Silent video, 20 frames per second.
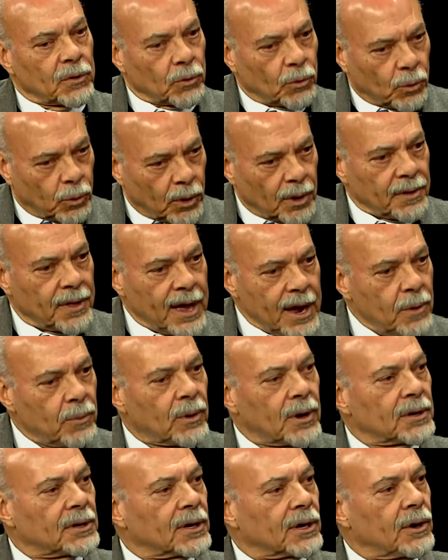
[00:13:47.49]
where they
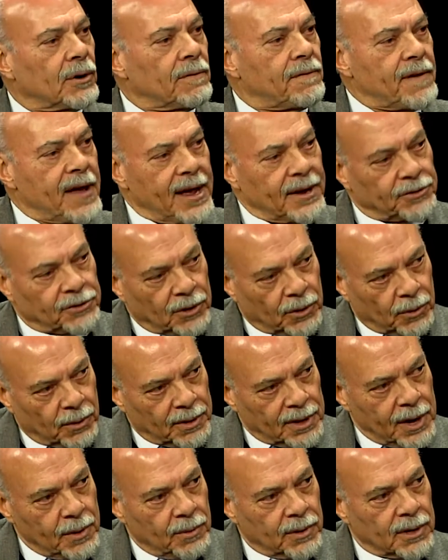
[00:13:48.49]
want to go faster, where
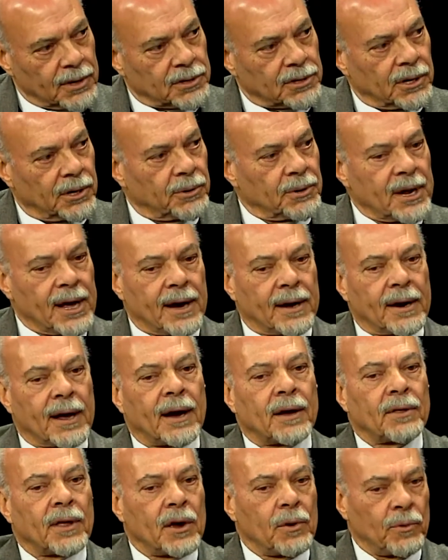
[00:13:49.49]
they want to slow down,
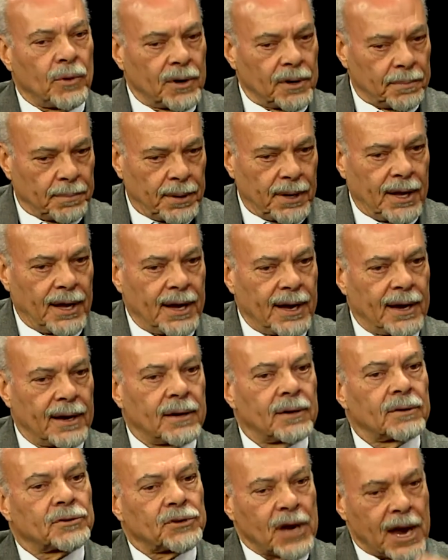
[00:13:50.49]
how they want to
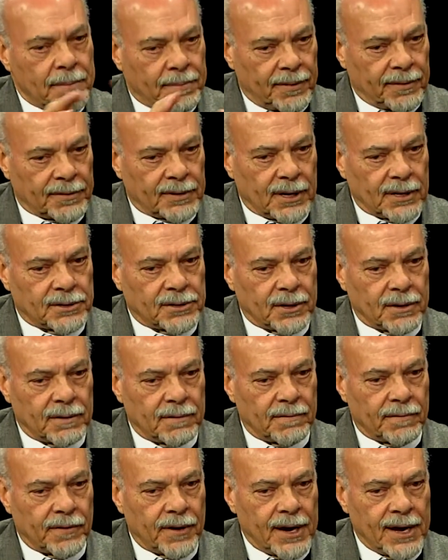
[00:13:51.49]
shape a
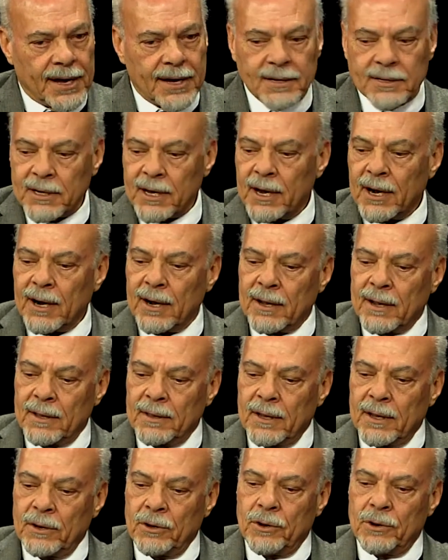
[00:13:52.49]
certain phrase, and
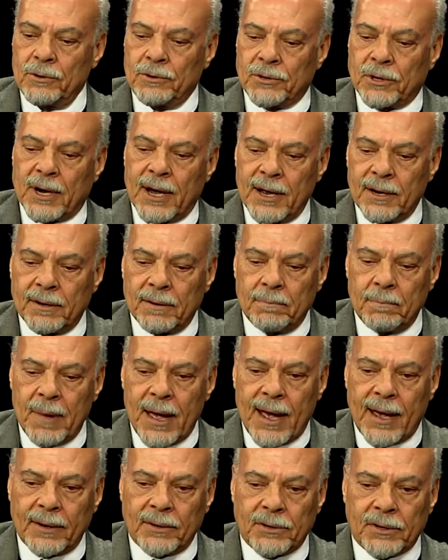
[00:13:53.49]
then you try to
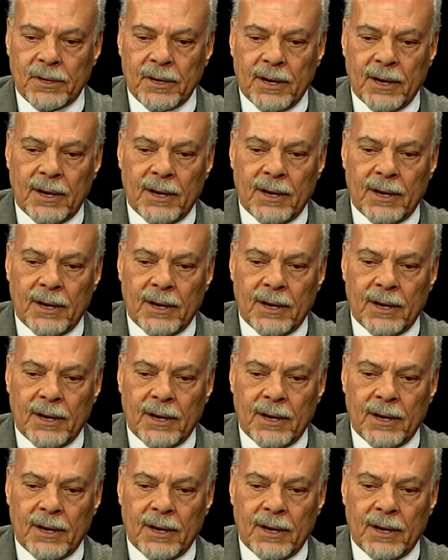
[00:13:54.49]
match